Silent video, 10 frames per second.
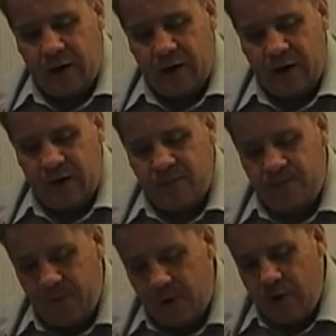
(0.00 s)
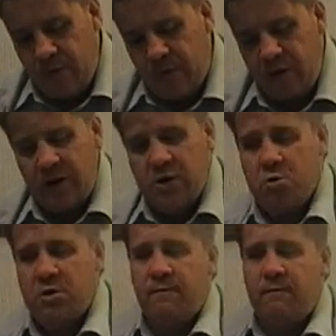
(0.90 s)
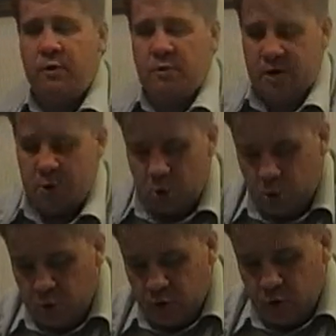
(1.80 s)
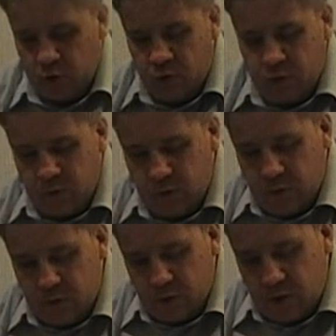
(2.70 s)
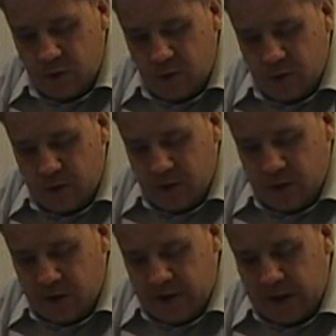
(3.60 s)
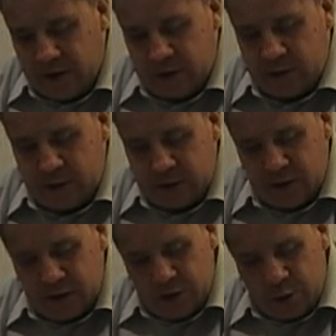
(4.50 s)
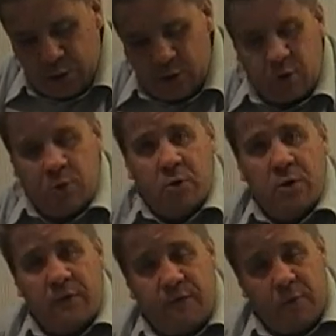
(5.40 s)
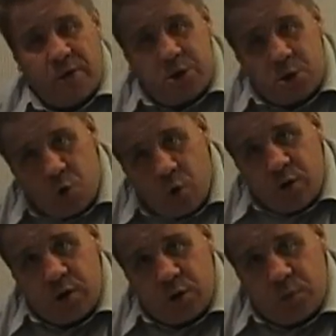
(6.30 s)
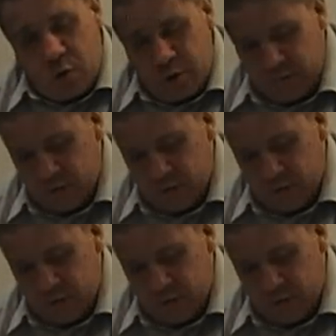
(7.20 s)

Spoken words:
It's very, very interesting from a historical analysis and from a historian's point of